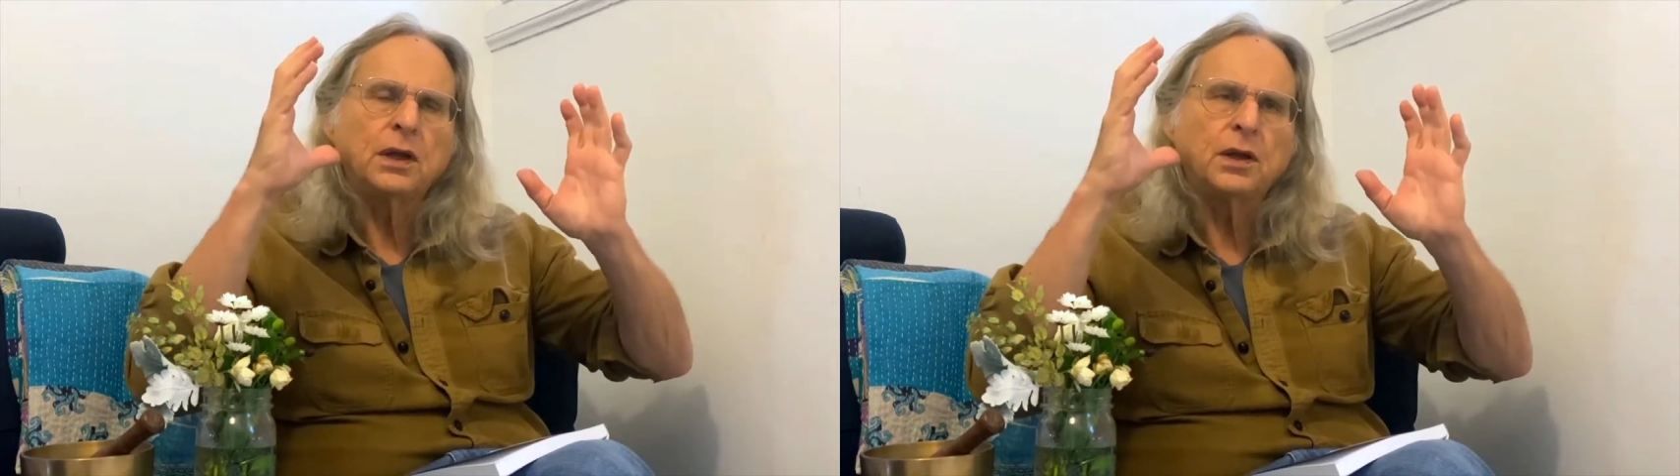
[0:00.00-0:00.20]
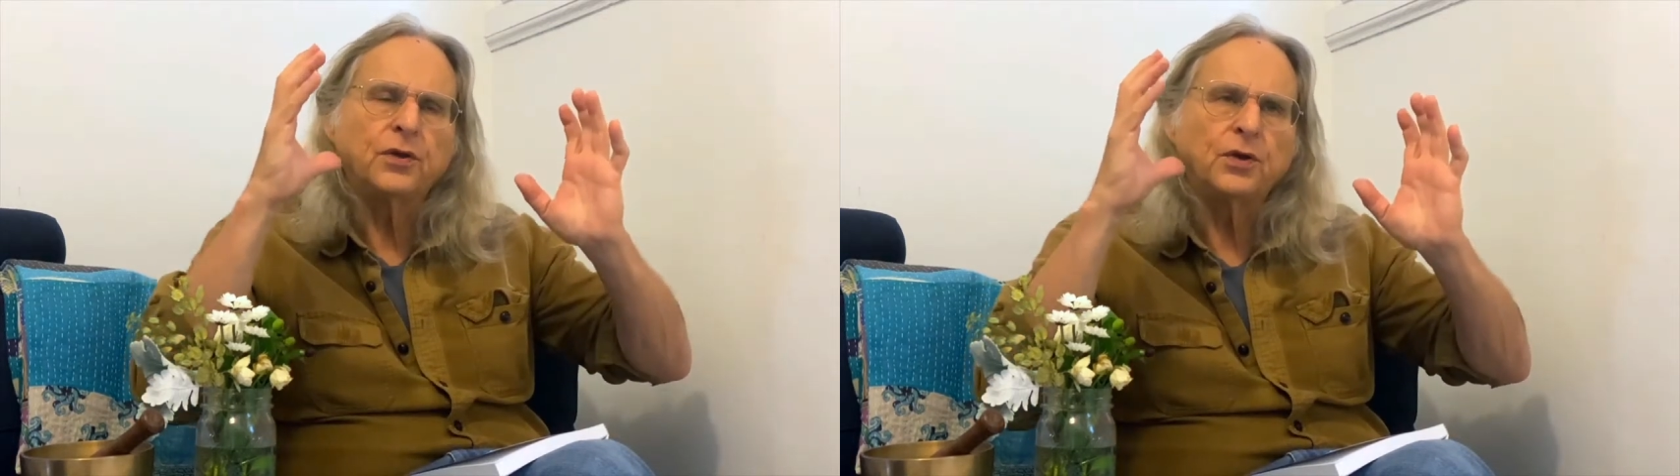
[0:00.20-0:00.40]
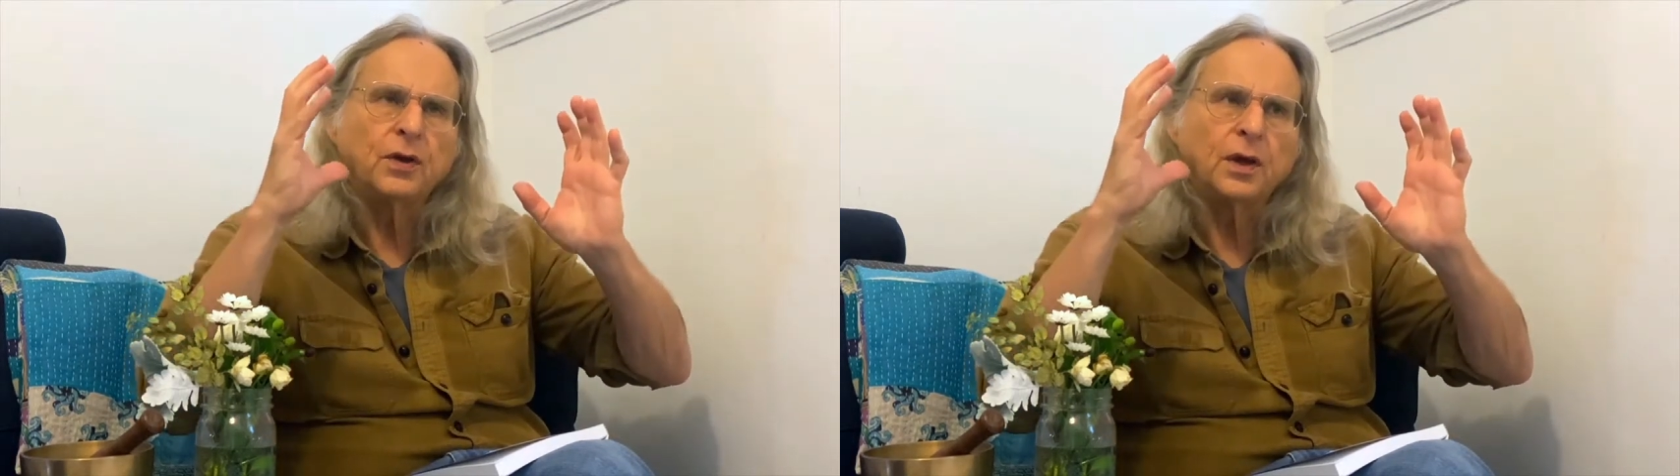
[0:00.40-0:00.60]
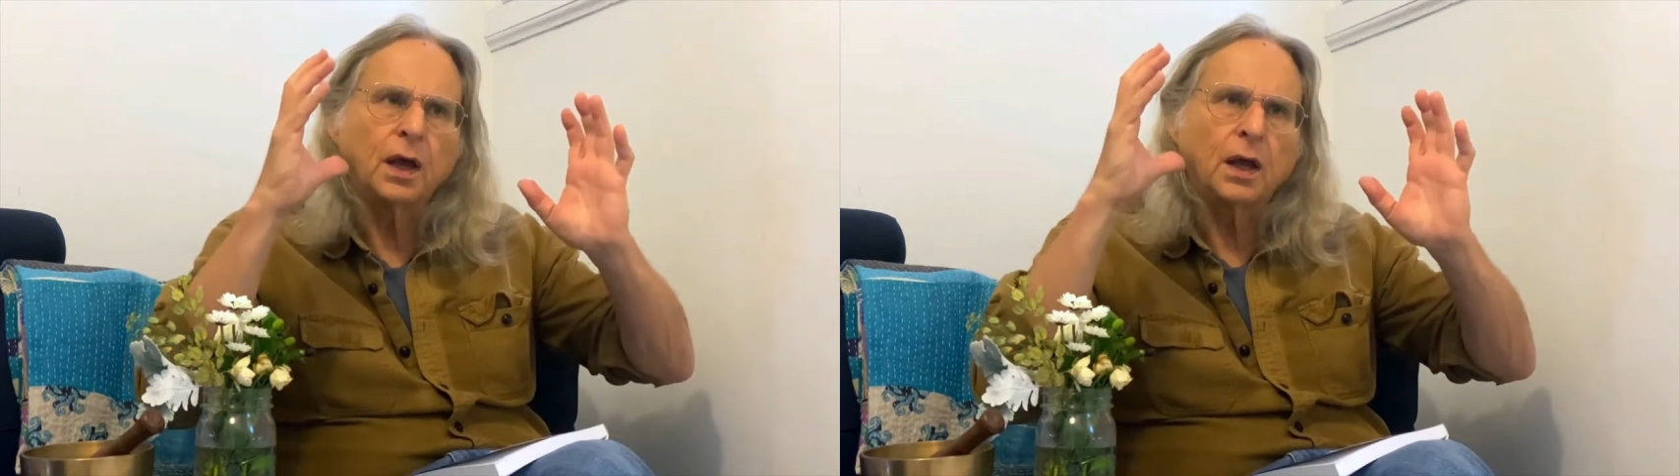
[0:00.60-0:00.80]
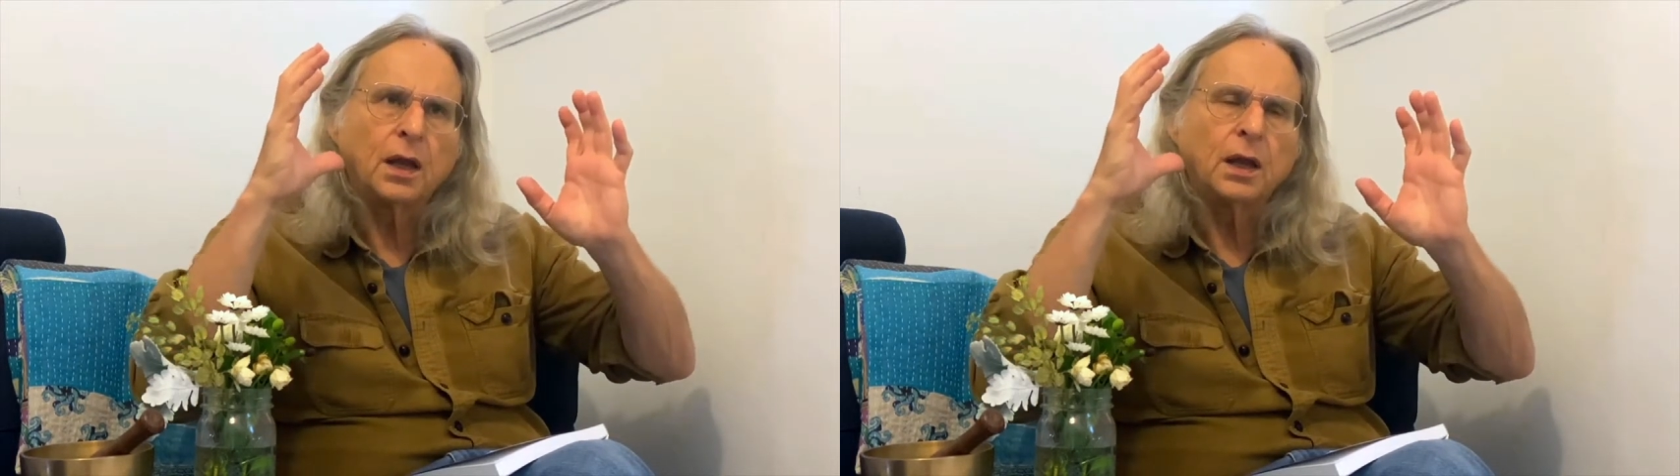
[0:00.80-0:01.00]
it,
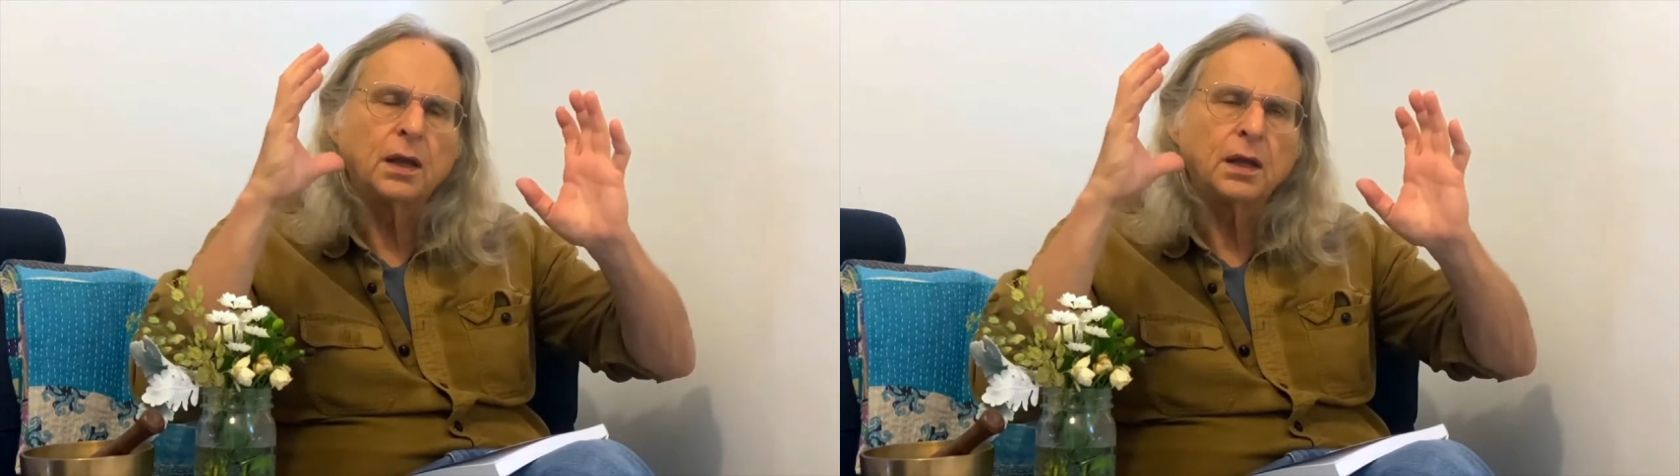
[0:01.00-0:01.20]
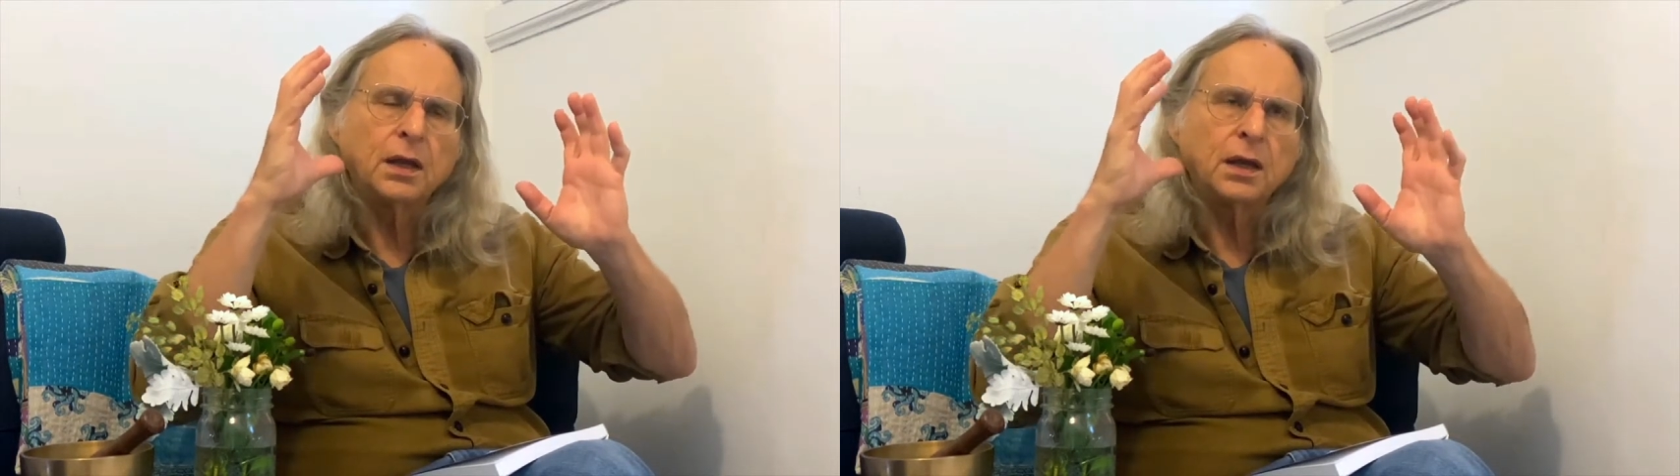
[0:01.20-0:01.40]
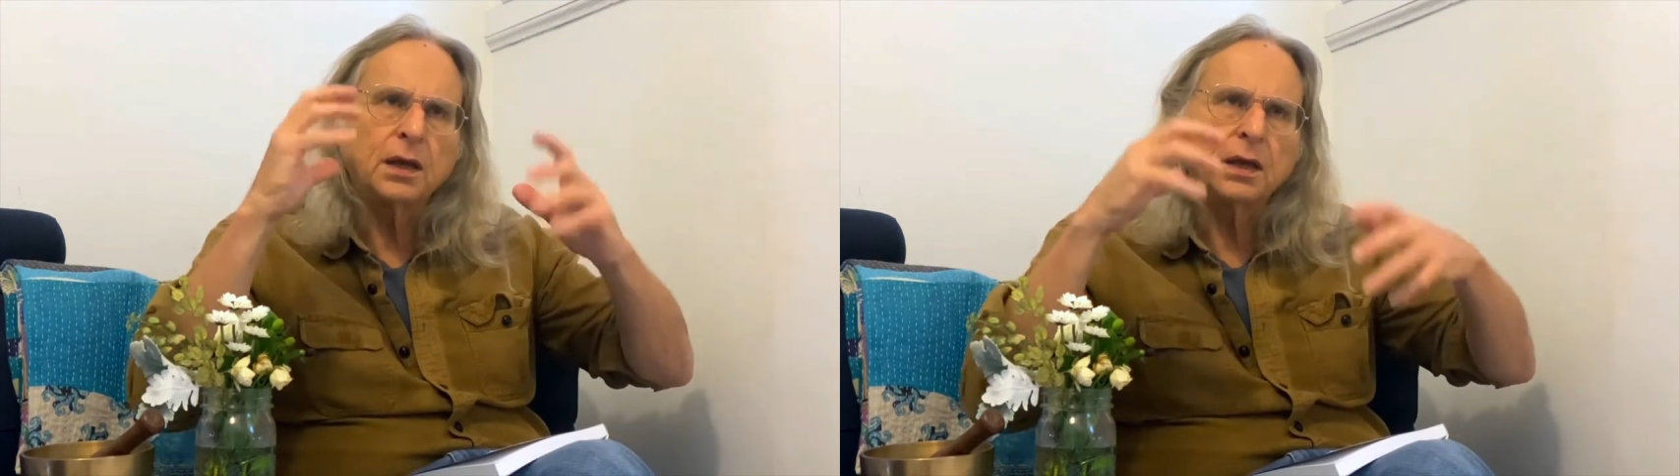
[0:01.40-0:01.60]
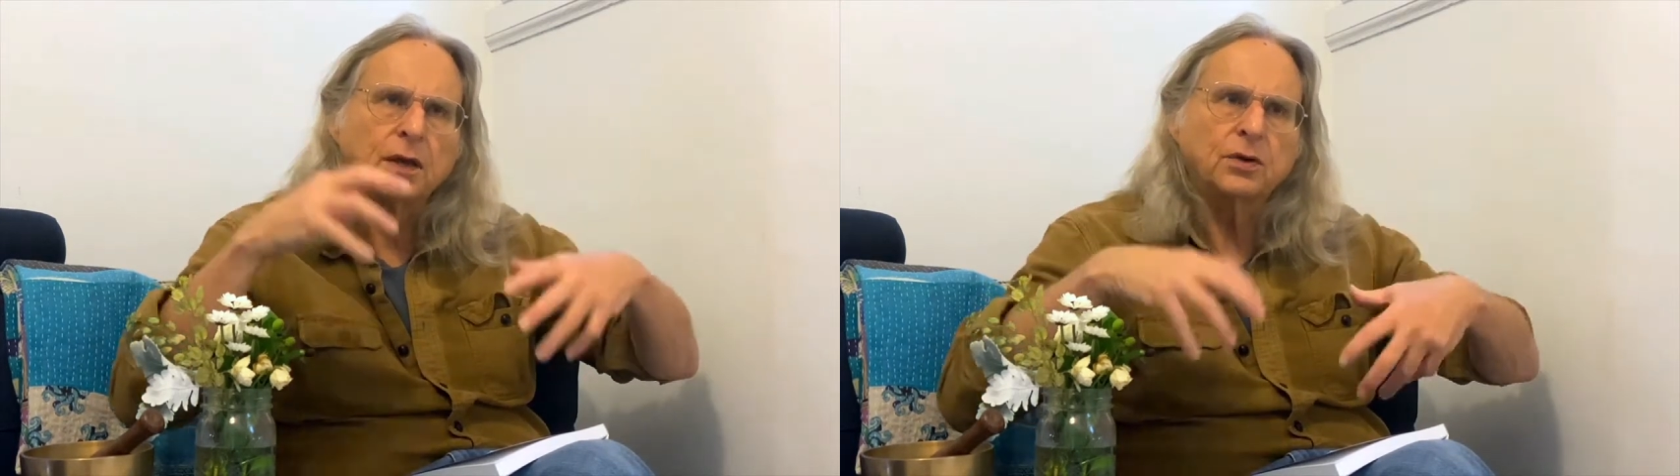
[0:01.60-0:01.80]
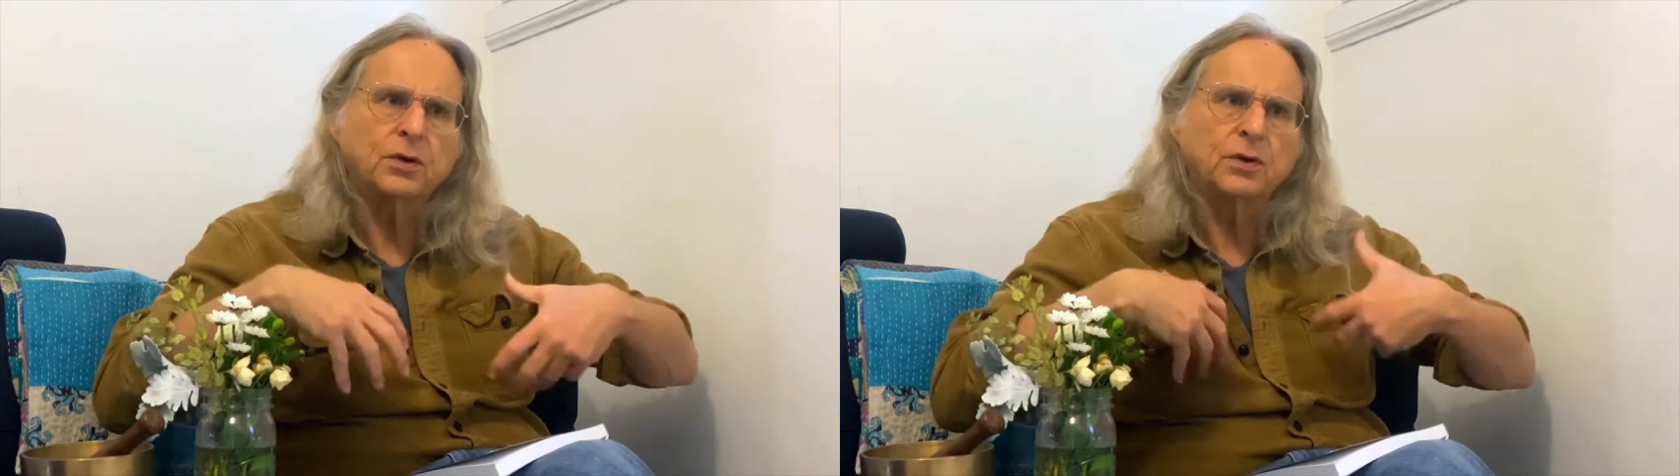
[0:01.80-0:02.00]
the, uh,
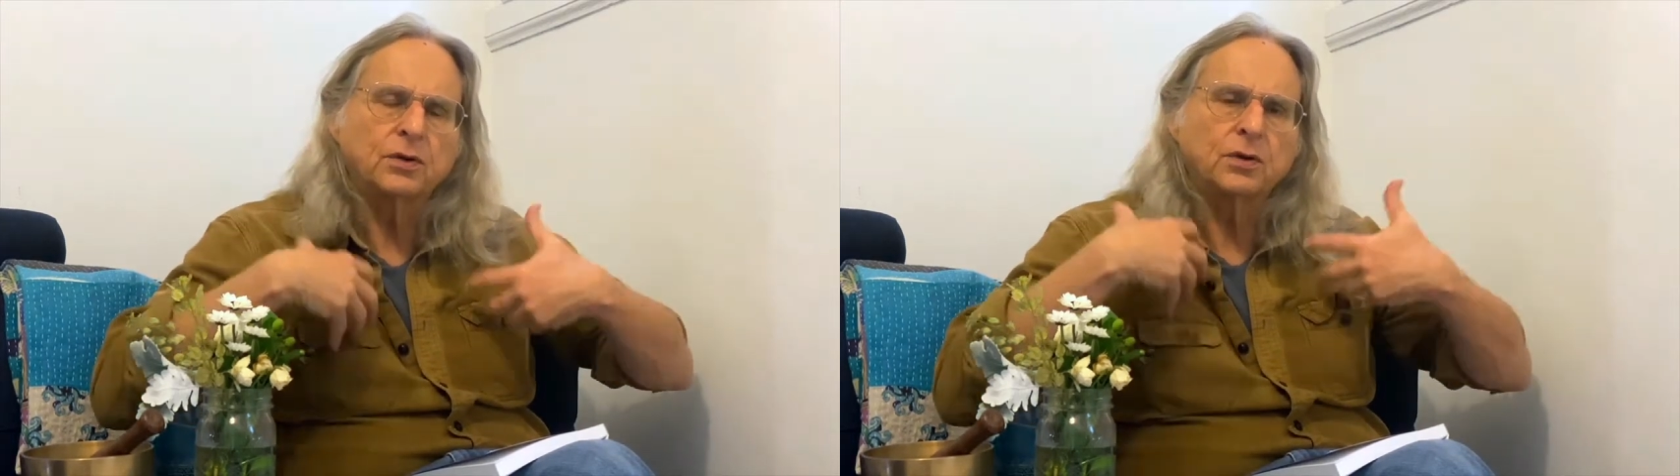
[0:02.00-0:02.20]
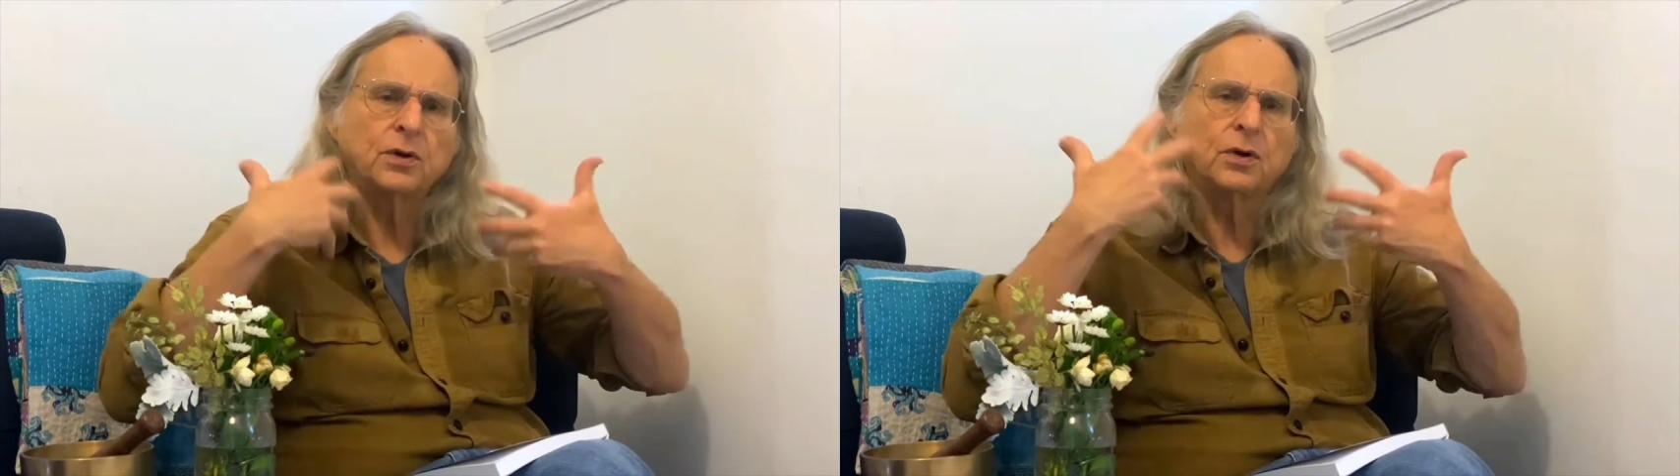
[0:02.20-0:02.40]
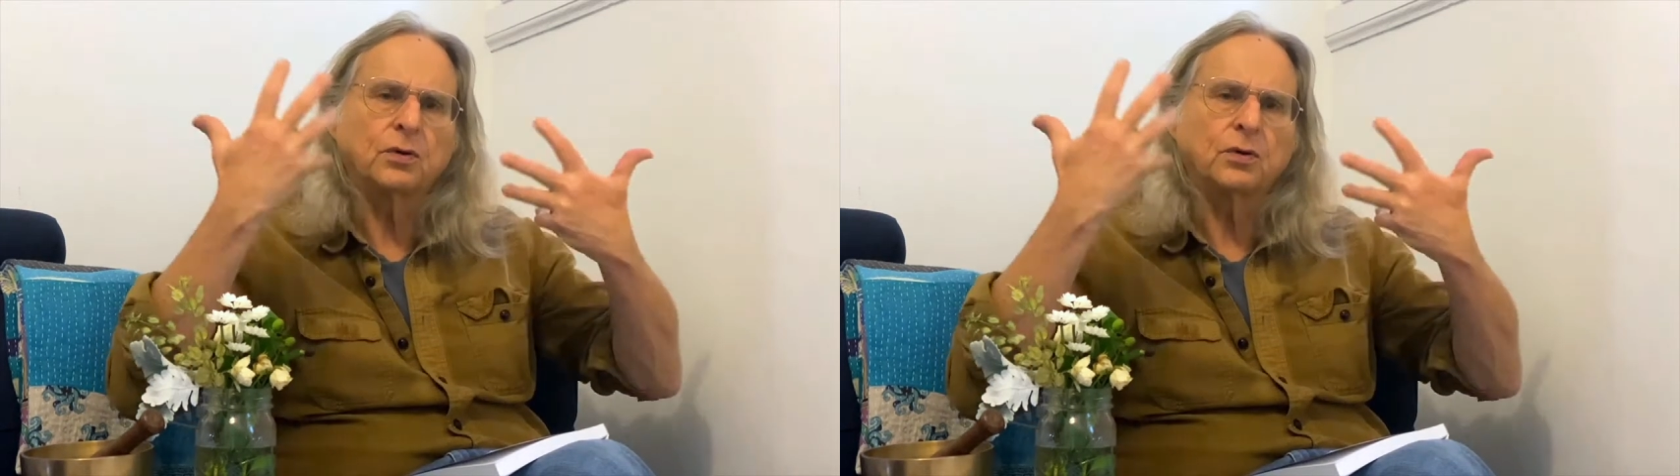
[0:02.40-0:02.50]
Hitler could